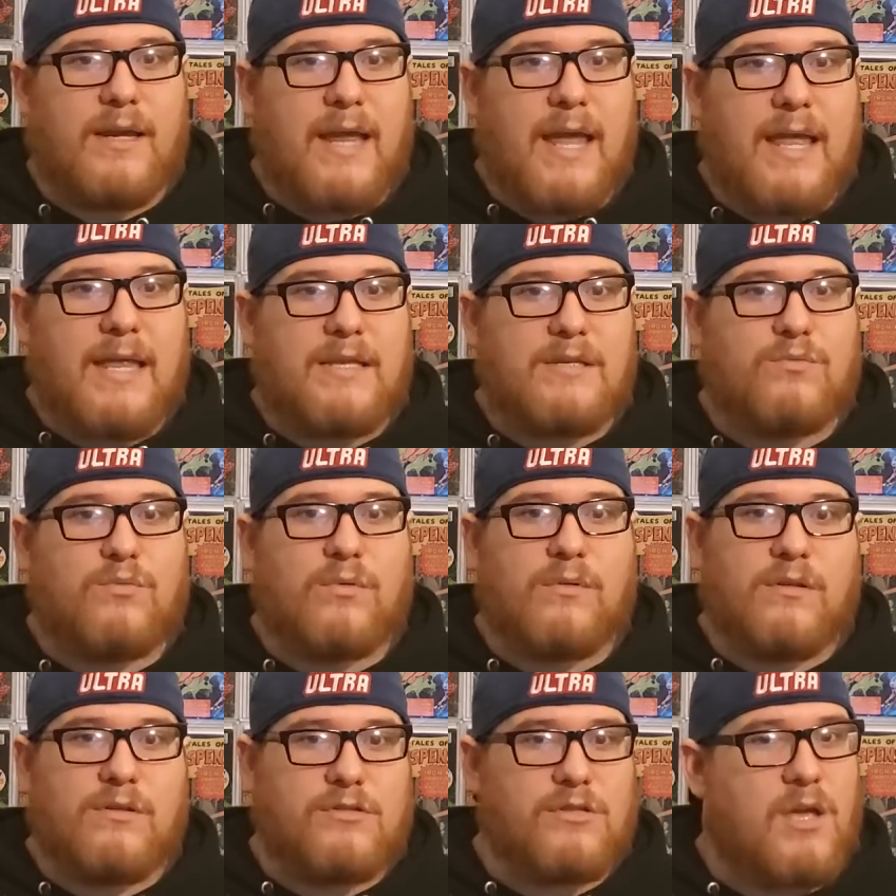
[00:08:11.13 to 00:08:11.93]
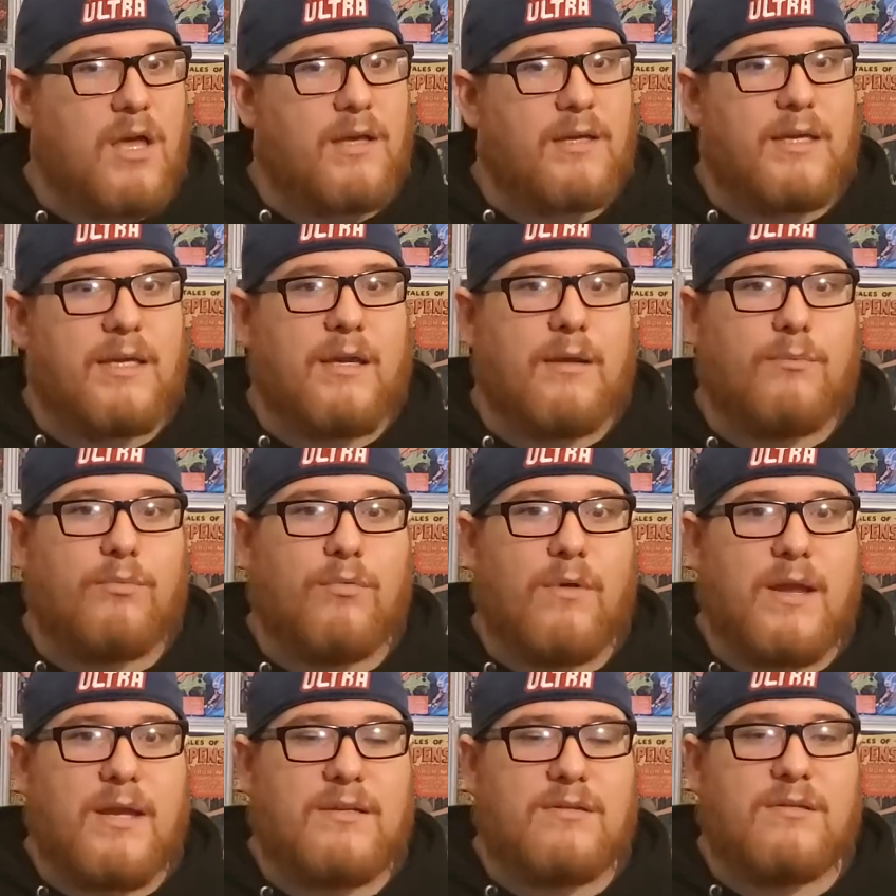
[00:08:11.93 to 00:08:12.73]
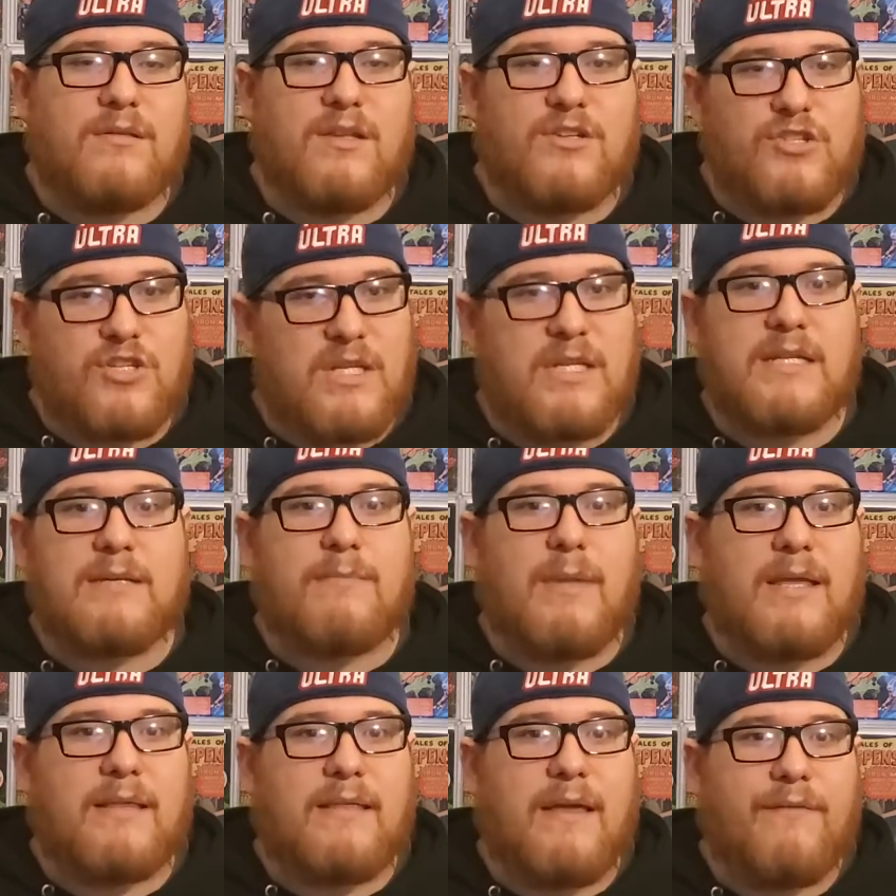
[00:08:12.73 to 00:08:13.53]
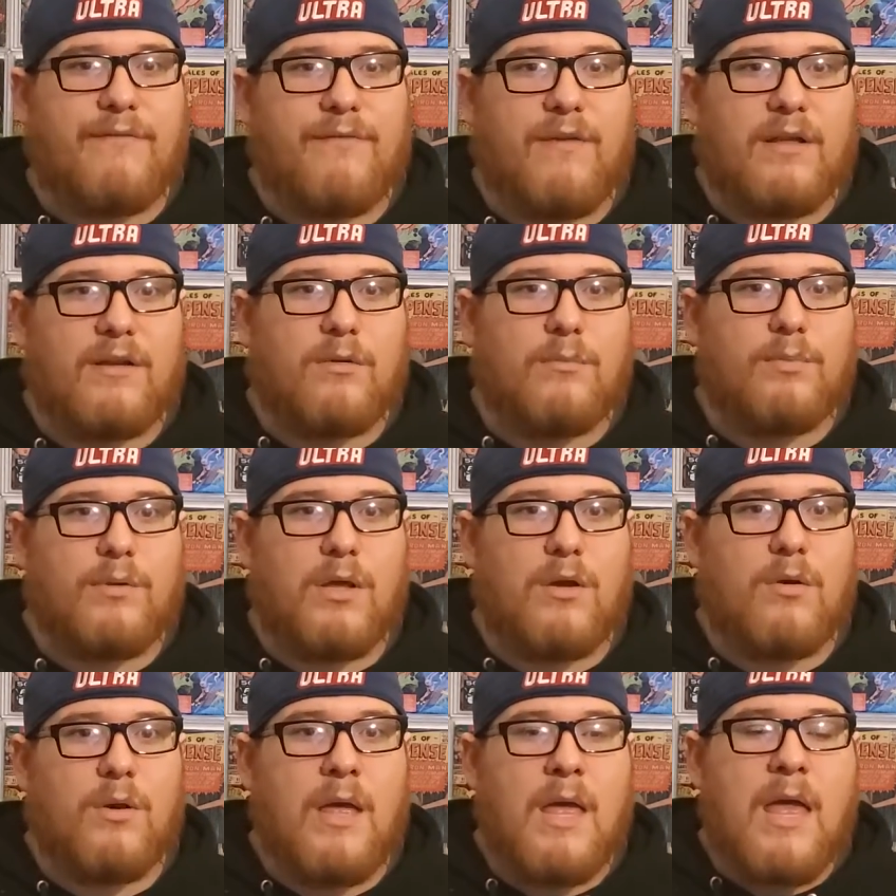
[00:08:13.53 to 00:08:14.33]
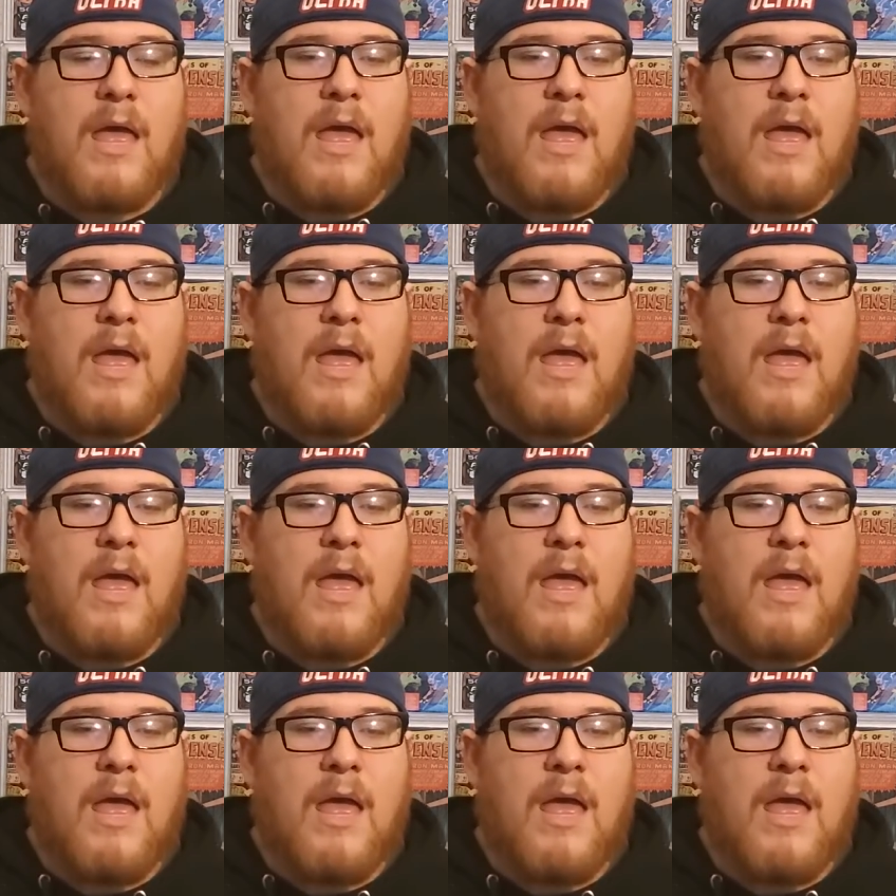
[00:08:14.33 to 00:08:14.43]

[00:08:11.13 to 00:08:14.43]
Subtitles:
end where they're talking up Rey so that she can make that final blow.